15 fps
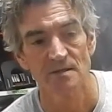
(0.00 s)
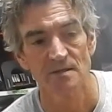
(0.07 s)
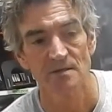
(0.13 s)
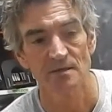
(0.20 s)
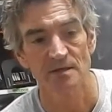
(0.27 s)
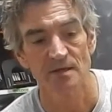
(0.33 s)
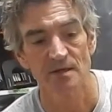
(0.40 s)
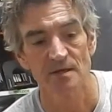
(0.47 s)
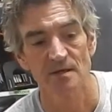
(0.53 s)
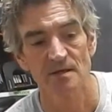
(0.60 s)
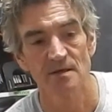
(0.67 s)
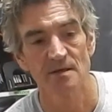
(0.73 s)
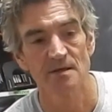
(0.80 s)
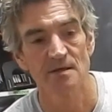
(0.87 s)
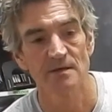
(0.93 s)
look at
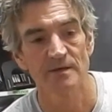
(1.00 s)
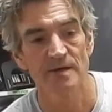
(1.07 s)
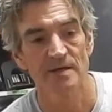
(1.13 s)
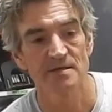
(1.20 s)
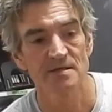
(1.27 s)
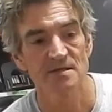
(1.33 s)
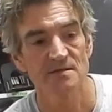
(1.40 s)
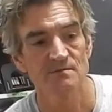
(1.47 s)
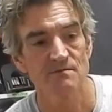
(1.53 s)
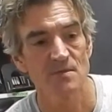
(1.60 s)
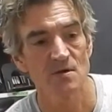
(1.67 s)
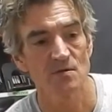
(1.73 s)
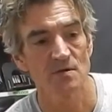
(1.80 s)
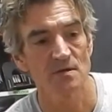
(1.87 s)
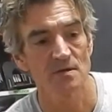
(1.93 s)
all that
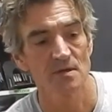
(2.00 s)
smoke.